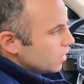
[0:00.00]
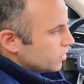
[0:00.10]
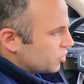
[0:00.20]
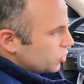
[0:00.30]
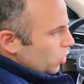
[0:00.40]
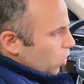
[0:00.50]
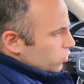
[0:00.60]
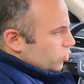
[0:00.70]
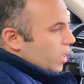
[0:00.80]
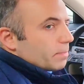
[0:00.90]
This could
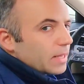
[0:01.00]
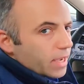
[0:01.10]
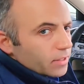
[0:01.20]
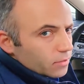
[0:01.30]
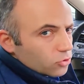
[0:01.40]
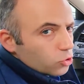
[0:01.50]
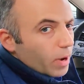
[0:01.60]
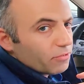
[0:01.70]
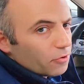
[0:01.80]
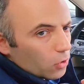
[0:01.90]
also apply to
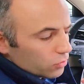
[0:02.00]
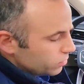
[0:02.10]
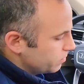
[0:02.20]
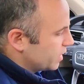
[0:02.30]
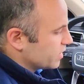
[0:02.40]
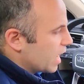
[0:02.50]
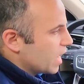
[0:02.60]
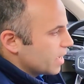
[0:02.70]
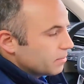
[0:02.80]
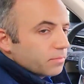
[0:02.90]
my phone because
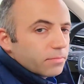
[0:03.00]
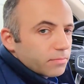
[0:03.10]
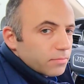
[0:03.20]
I am